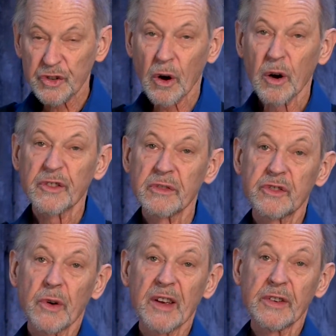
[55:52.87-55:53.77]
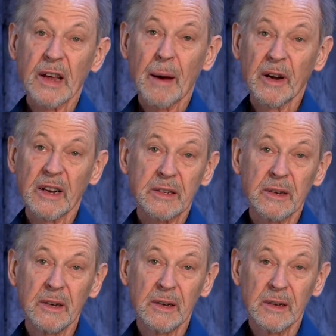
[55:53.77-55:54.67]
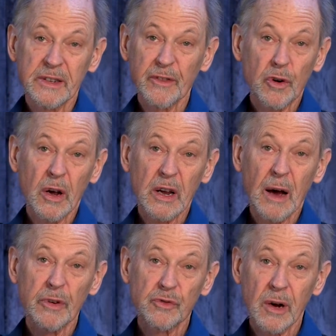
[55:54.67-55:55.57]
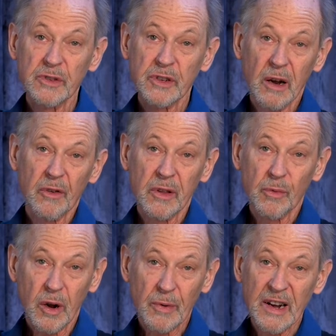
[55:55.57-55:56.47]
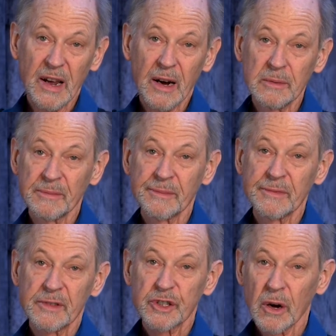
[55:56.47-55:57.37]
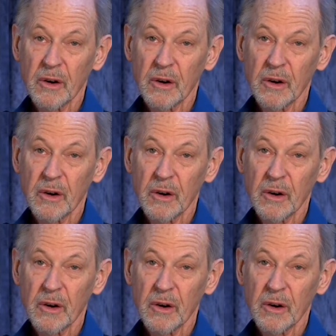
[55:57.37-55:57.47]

So there's strength and dominance. It's even going on with drones all over the world right now.